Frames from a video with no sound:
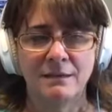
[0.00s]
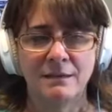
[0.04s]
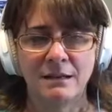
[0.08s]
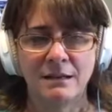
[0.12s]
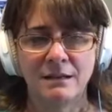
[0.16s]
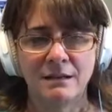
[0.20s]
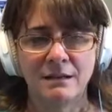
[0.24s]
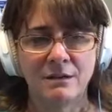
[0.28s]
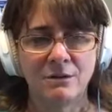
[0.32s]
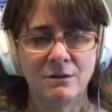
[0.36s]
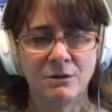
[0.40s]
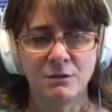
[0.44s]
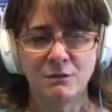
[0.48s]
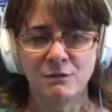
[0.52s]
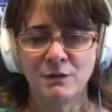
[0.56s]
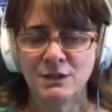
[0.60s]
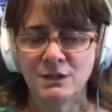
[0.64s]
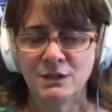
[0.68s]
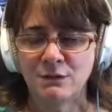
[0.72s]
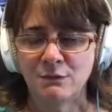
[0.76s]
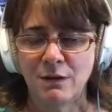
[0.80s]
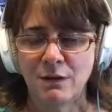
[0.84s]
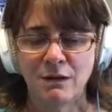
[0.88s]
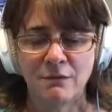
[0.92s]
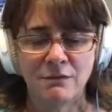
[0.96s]
I don't know if
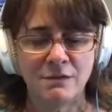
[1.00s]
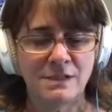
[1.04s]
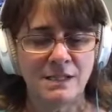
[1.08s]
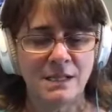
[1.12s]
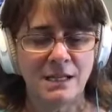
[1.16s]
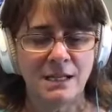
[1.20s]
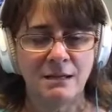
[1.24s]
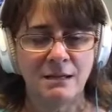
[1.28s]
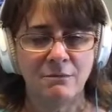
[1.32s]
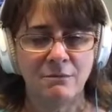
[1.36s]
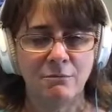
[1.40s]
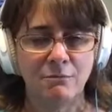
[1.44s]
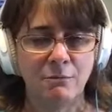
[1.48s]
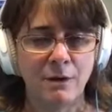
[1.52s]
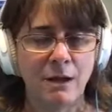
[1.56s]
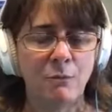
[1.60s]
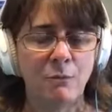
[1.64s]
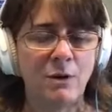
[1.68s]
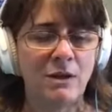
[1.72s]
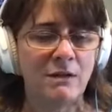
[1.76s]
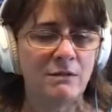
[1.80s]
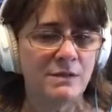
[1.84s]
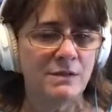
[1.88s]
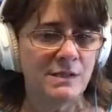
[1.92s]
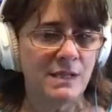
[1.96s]
it's the right, right
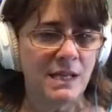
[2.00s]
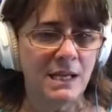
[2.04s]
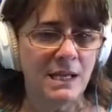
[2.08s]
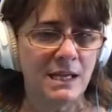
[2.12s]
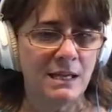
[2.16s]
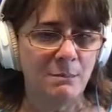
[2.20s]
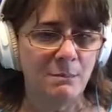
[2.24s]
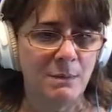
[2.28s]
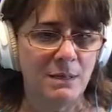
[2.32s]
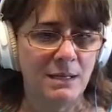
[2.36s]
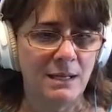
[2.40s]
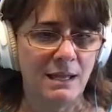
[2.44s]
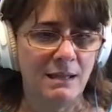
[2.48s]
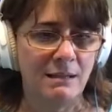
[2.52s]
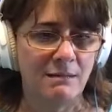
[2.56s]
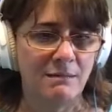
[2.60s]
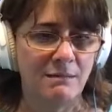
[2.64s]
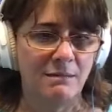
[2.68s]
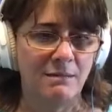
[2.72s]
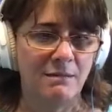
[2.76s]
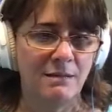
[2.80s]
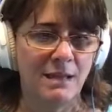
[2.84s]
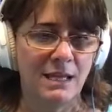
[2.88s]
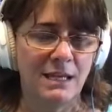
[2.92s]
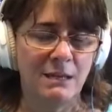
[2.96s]
way of saying it, but
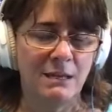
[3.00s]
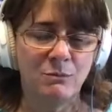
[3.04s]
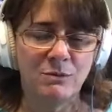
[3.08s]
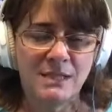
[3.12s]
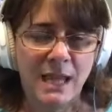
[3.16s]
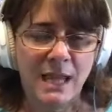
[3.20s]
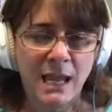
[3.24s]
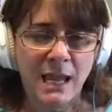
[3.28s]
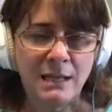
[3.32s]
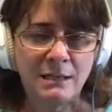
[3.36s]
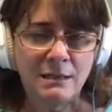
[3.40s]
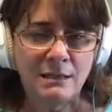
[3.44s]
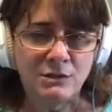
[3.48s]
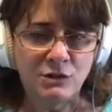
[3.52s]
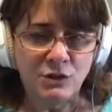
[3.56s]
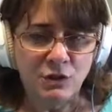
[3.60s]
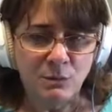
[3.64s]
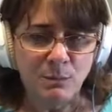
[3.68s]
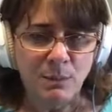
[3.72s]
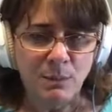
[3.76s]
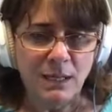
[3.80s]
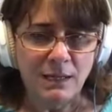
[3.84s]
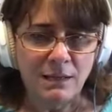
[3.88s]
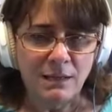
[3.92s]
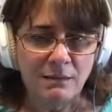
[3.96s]
like it was handed
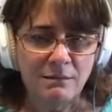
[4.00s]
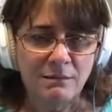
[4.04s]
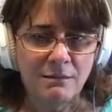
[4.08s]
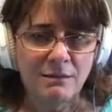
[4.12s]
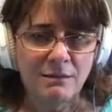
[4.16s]
to me.